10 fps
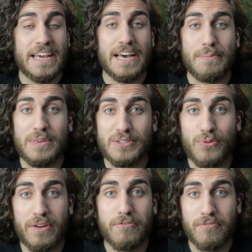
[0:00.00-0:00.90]
Um, it's
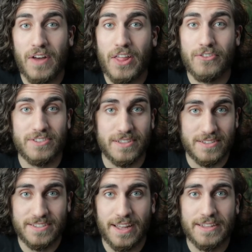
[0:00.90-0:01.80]
great for fathers and
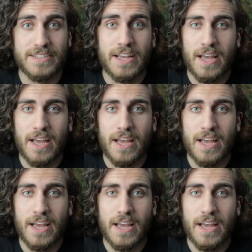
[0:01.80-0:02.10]
sons.